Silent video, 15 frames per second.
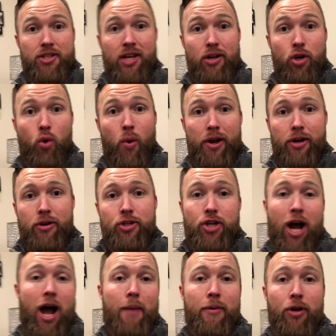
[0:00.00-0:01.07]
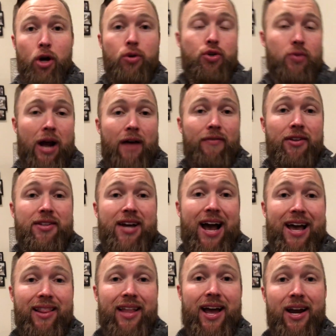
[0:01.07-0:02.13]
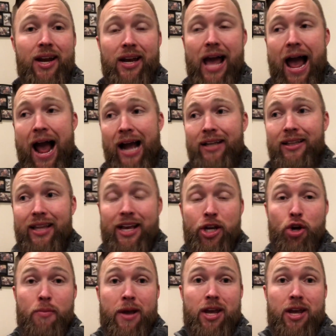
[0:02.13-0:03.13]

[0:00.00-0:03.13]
a sudden quit your job and go travel to Thailand and act like you're